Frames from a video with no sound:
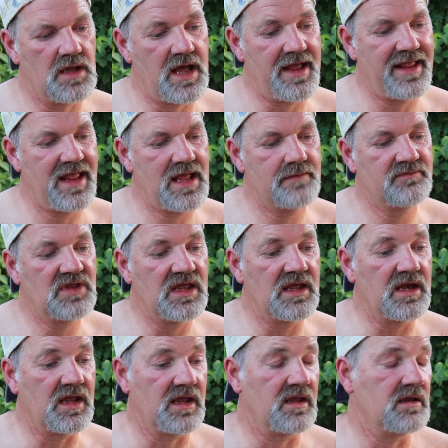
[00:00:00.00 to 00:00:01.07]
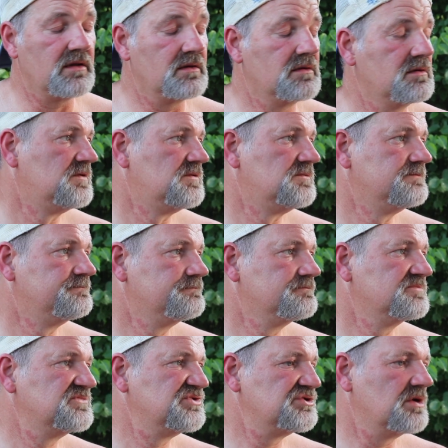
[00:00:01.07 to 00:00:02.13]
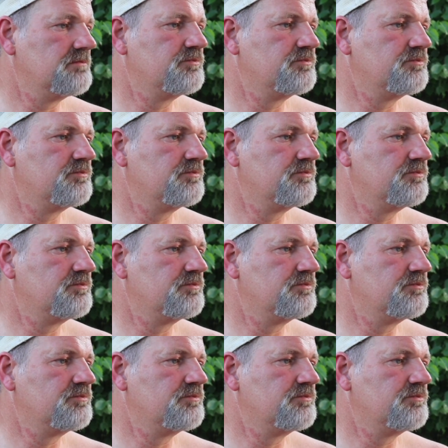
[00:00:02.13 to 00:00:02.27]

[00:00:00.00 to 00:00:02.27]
I am getting some